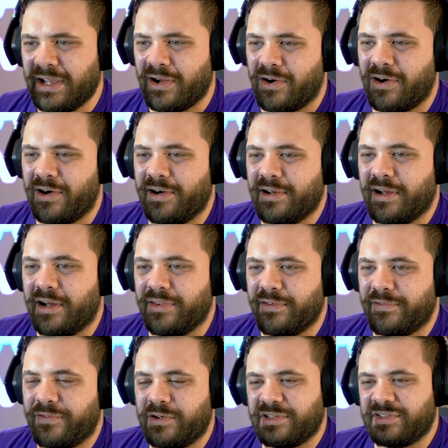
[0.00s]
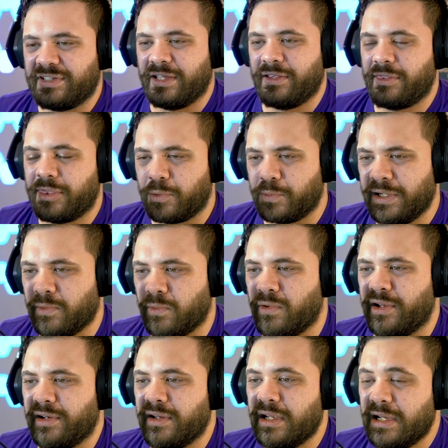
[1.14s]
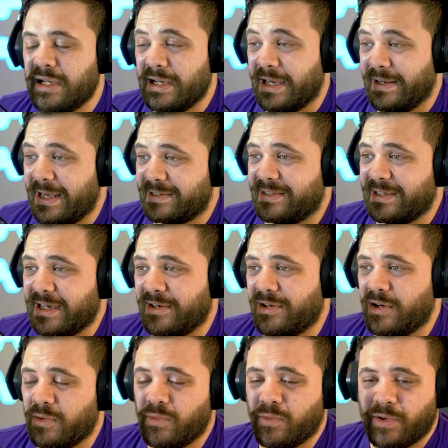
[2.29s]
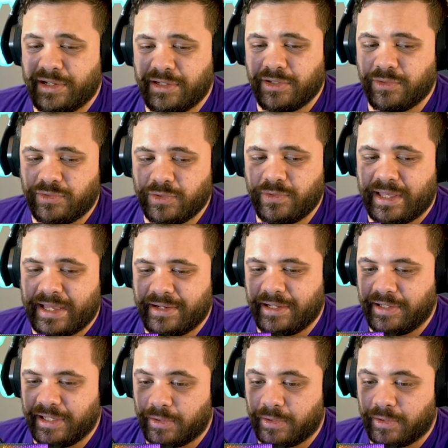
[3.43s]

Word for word: hard on the first set 3 to 1. And next thing I know, when you do that, you get a